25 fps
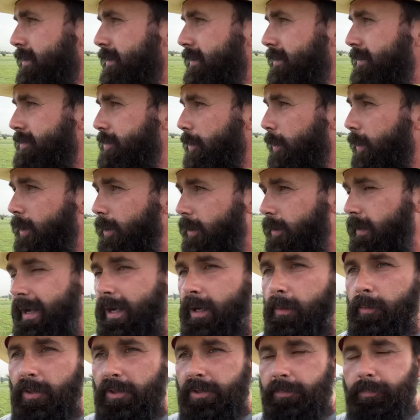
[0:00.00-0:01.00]
So her
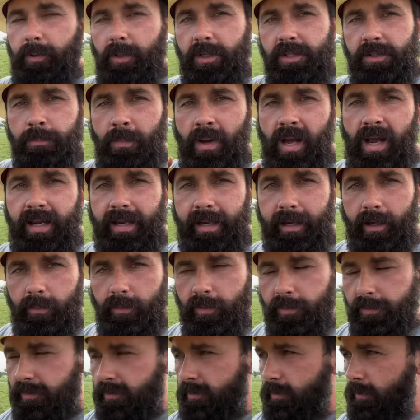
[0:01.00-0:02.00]
animals plus my
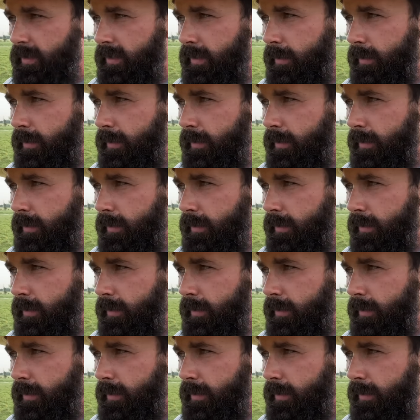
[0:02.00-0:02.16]
animals.